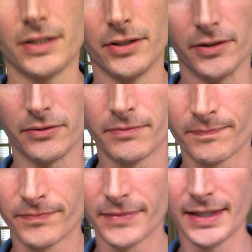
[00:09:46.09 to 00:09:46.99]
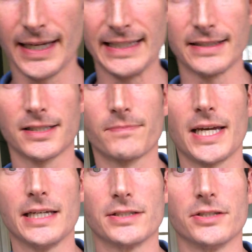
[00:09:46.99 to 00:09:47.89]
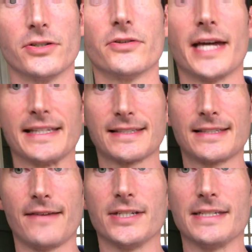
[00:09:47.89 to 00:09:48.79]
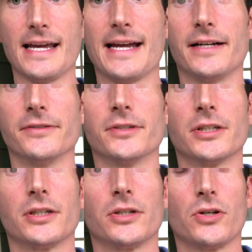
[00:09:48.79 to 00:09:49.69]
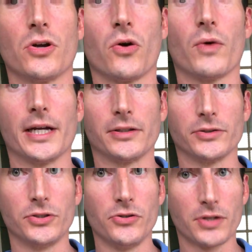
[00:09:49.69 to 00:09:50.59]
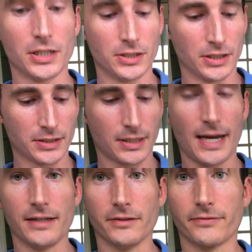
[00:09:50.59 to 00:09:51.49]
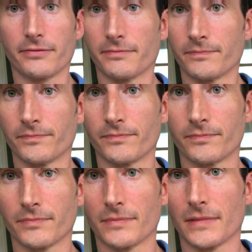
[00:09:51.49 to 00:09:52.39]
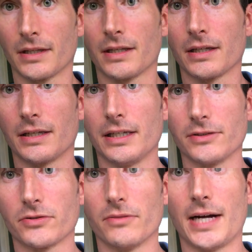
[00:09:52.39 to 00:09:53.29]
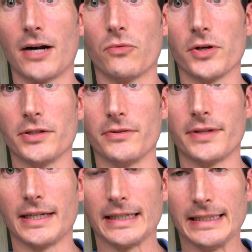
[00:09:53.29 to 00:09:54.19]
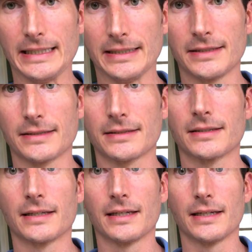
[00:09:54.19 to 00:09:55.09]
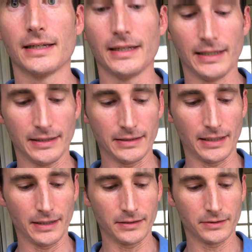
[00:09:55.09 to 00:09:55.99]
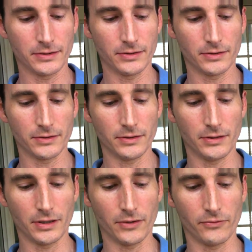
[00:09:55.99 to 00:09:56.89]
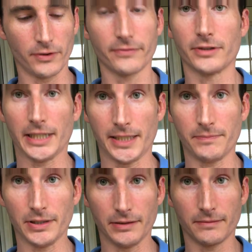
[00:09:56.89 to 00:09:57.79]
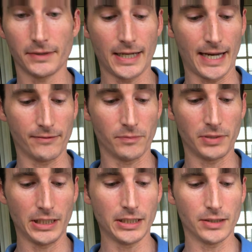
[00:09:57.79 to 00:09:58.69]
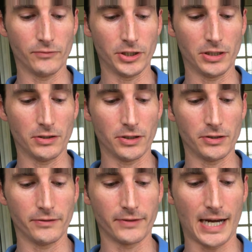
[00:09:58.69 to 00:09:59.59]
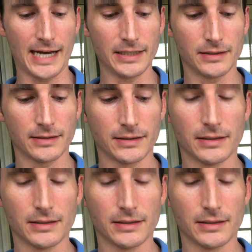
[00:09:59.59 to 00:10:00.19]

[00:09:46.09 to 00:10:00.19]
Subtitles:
you know, the Ace of Spades, and you know that's 7 down. Well, you can just kind of get to about where you think it is, and you can riffle up and have a peek, and when you know you've got it,